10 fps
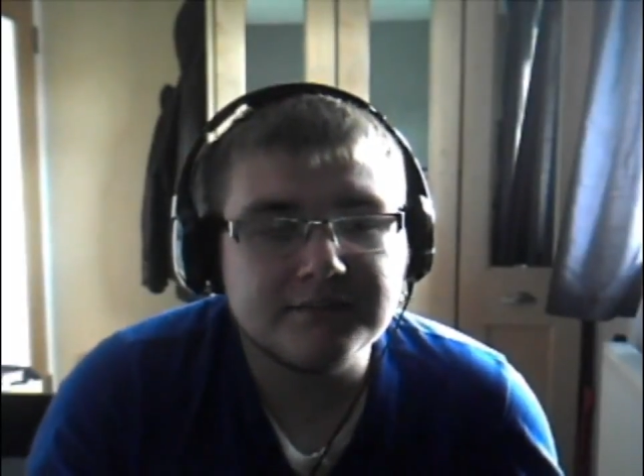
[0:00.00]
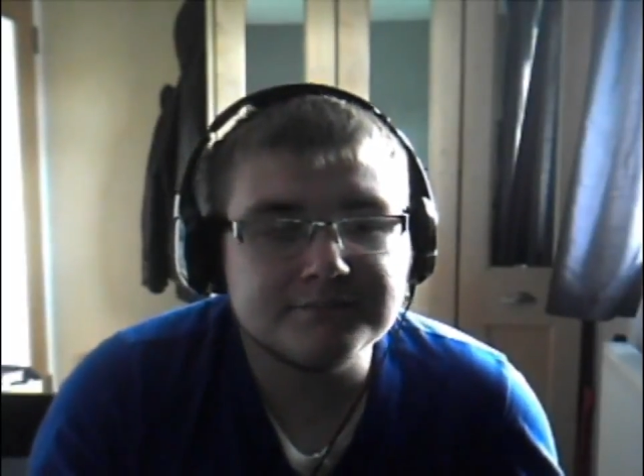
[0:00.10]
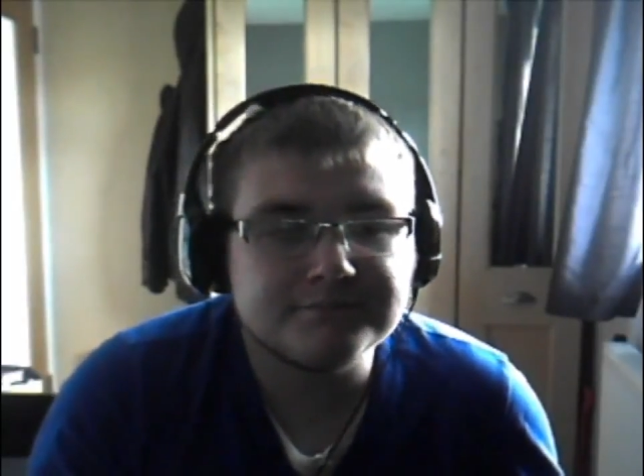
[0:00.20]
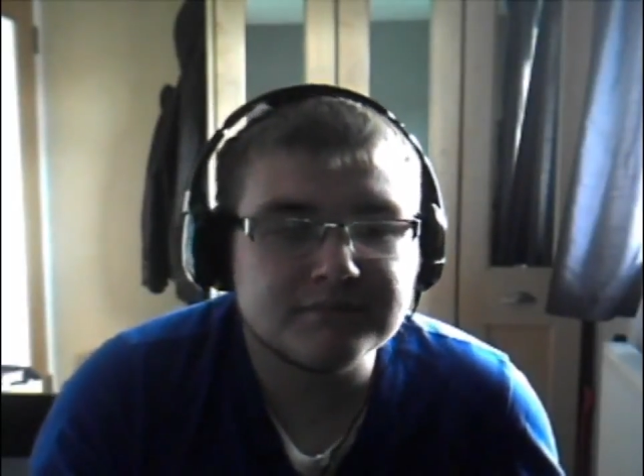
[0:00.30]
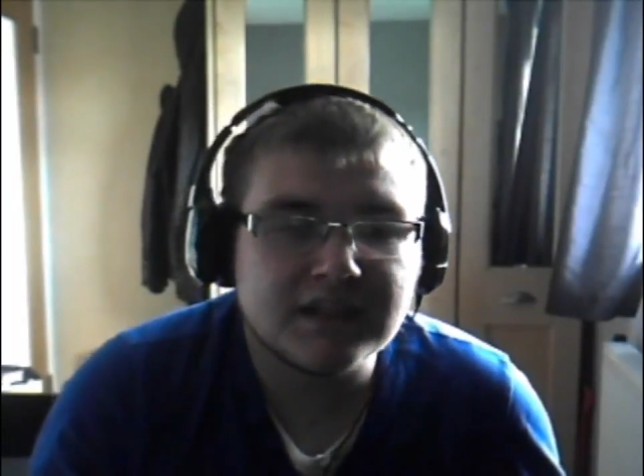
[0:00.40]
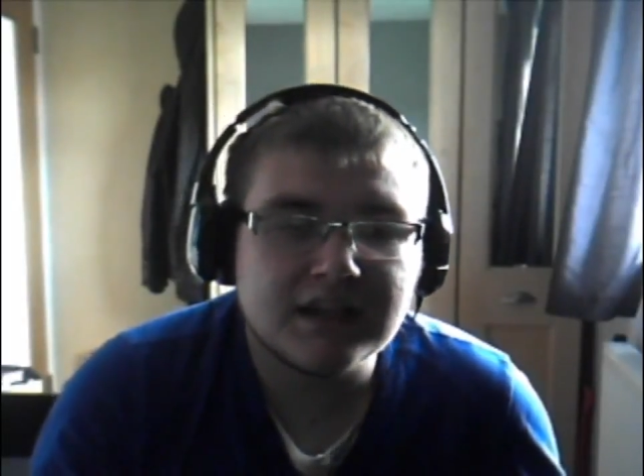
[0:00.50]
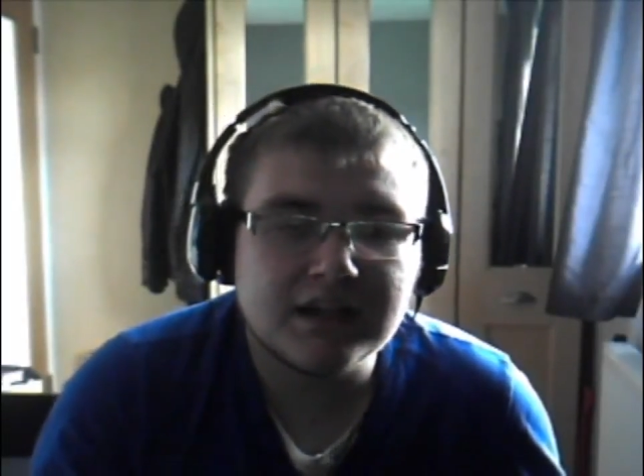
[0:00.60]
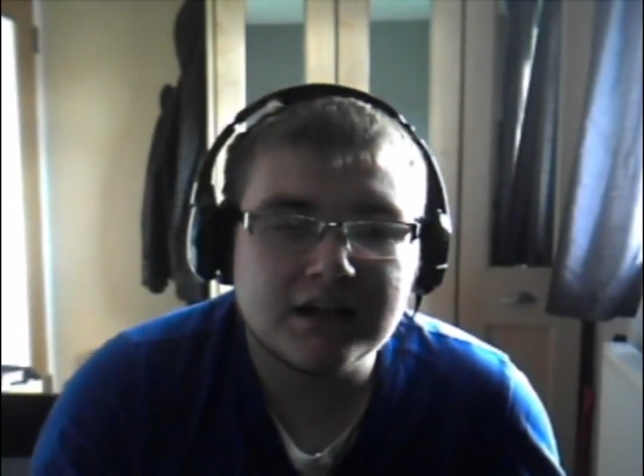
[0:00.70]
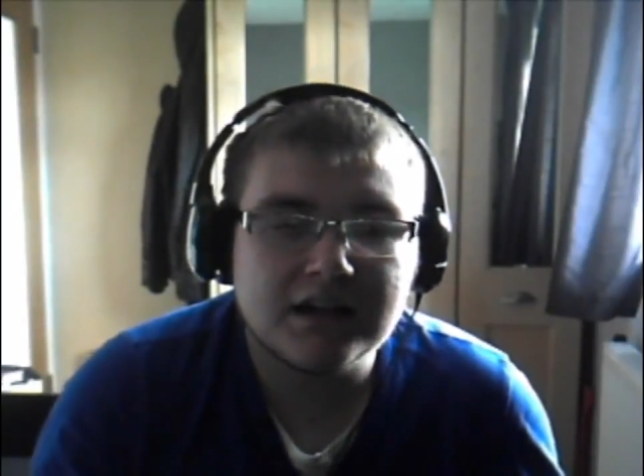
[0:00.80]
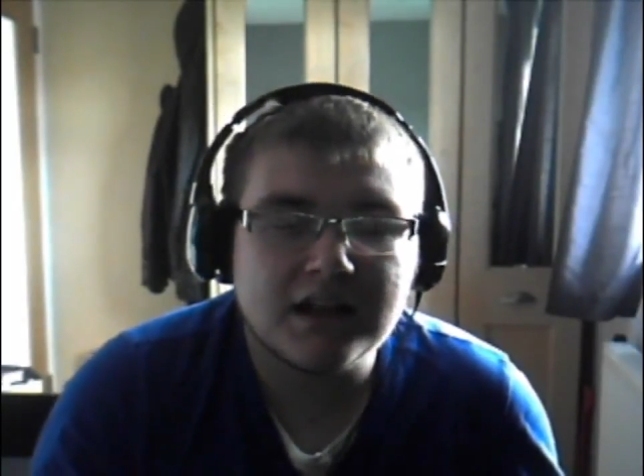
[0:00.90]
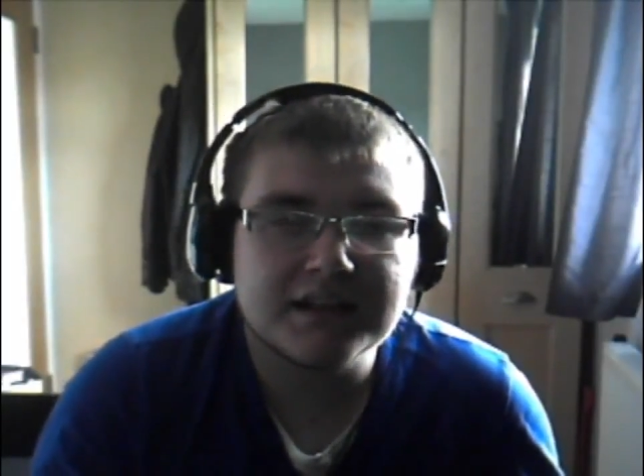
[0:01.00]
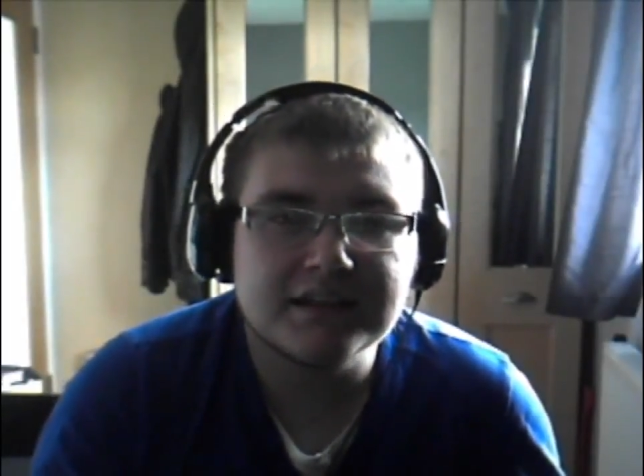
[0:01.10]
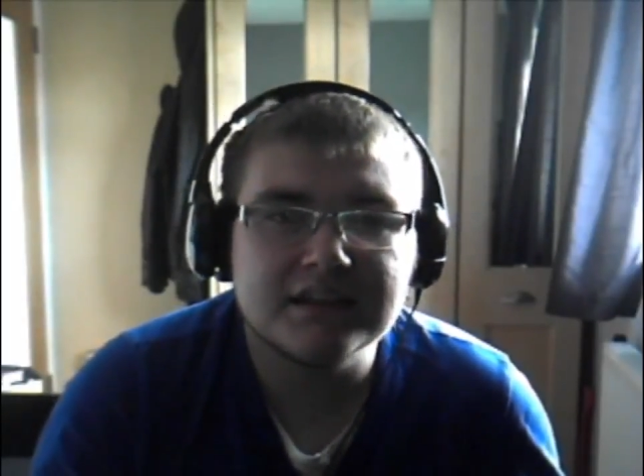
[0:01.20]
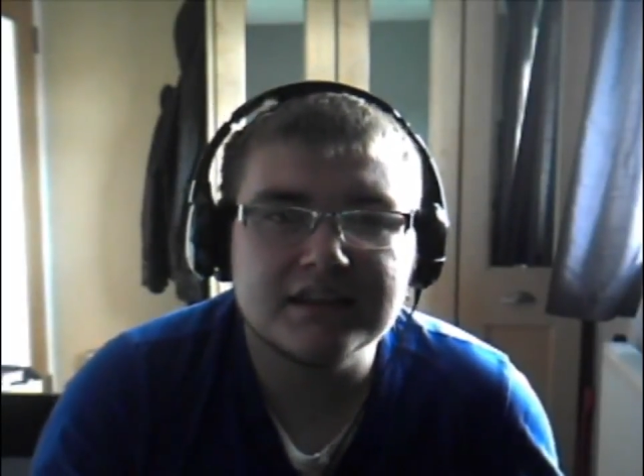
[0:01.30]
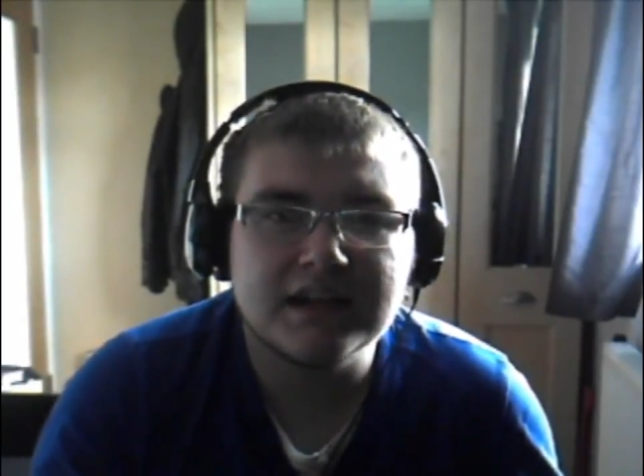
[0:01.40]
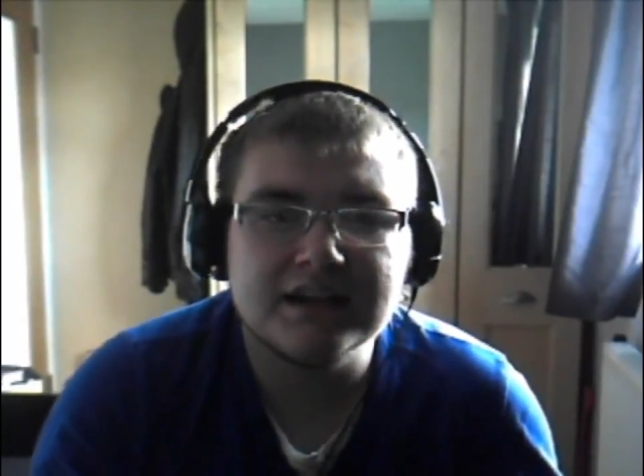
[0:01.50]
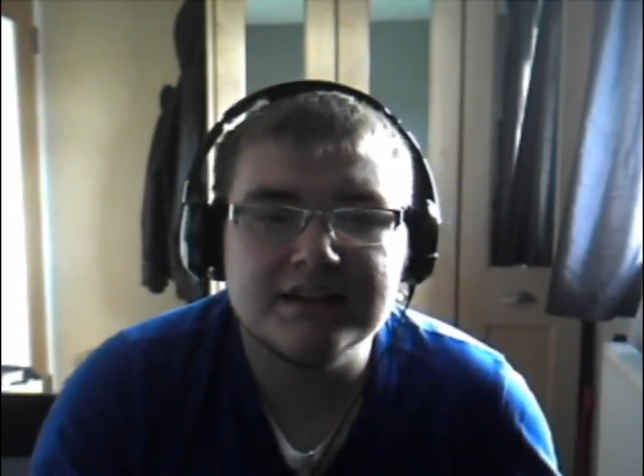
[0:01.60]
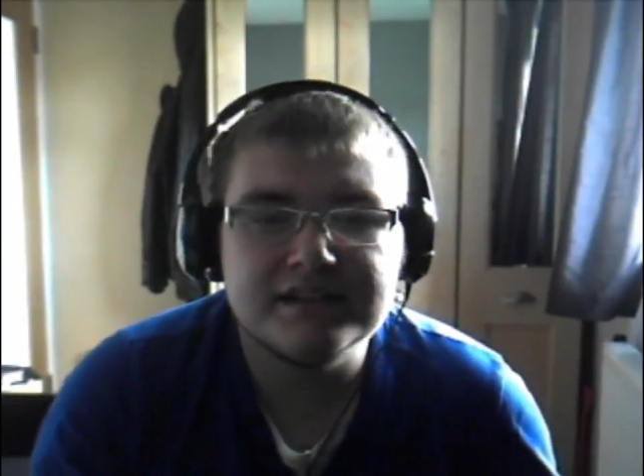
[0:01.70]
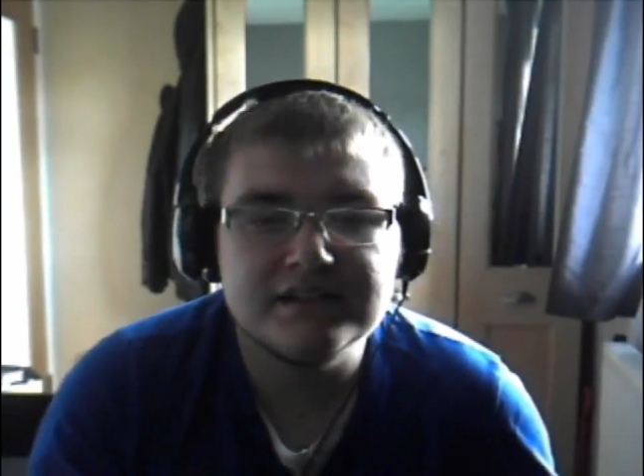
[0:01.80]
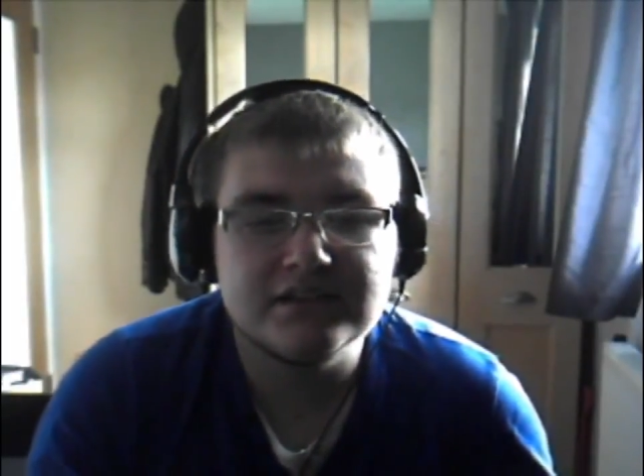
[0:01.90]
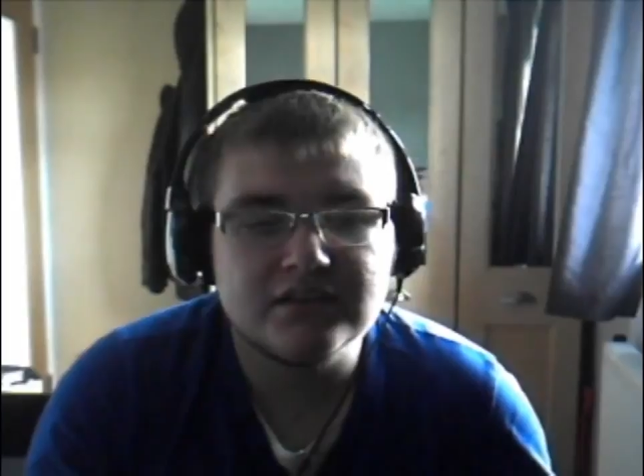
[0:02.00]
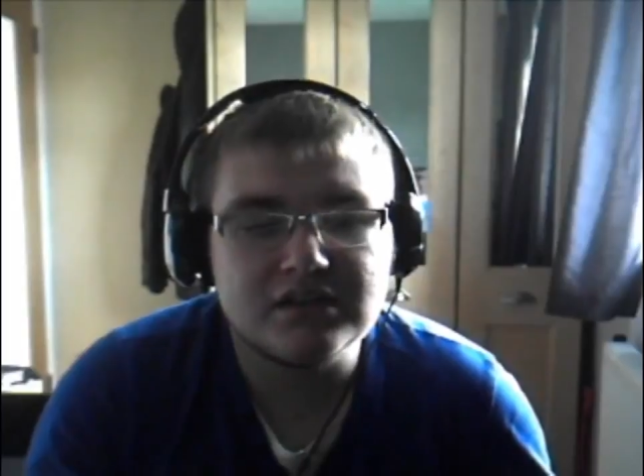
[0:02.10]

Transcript: Okay. I think that